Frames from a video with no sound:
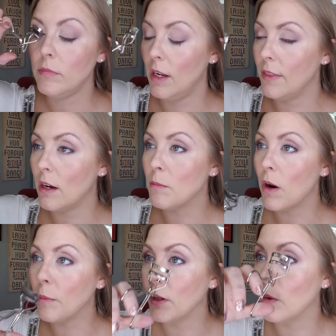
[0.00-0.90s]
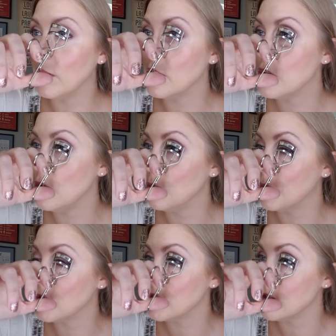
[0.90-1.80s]
that I'm probably going to
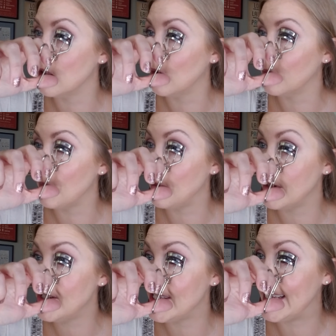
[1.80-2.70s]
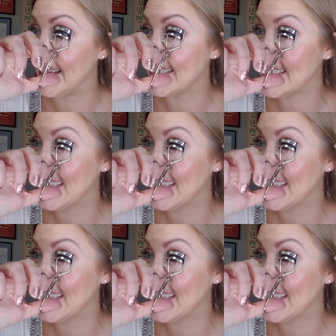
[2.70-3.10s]
purchase along with my brush set.